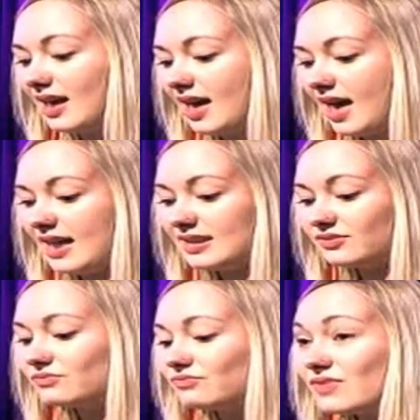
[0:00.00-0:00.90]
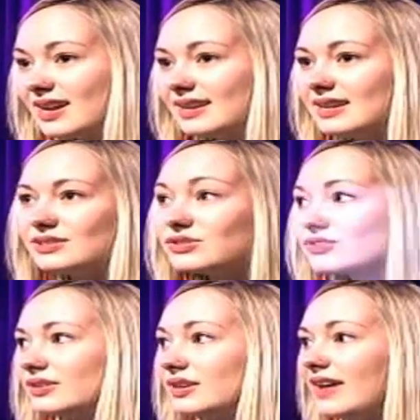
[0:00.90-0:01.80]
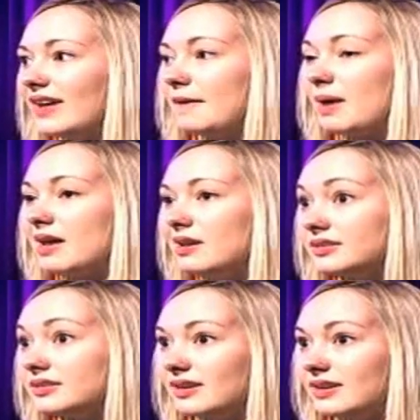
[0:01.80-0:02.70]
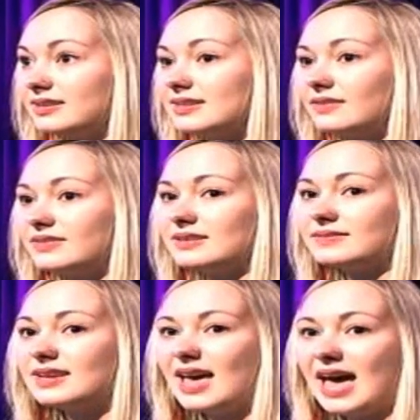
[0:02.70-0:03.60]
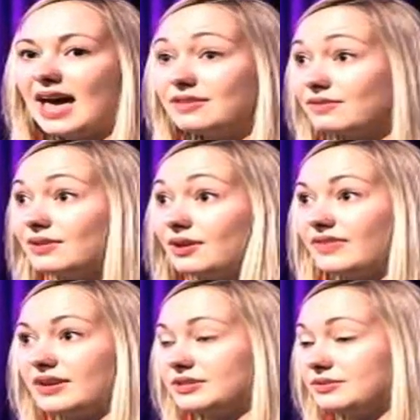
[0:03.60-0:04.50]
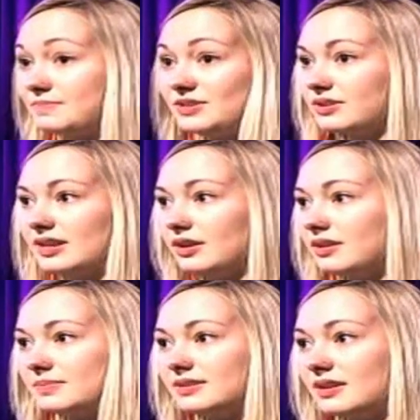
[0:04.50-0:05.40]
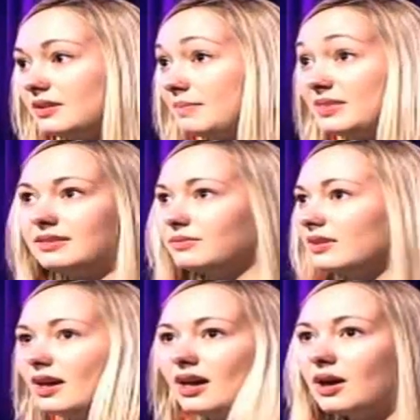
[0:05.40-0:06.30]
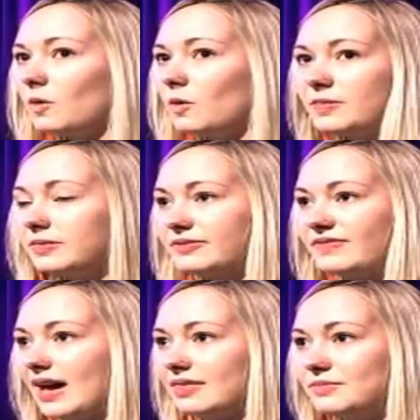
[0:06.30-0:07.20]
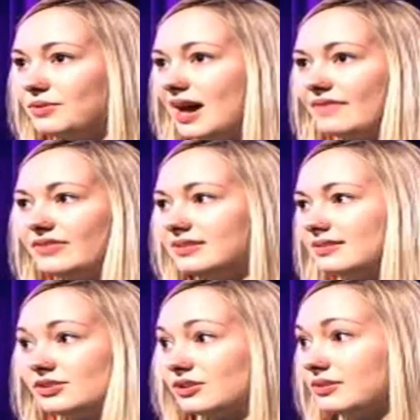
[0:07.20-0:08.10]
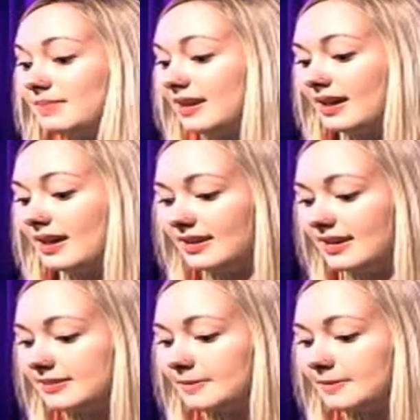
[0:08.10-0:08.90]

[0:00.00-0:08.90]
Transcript: It is really strongly felt by a lot of young Conservatives, and there are a lot of us who will be joining UKIP soon. I mean, the fact that more happens shocks me as it is.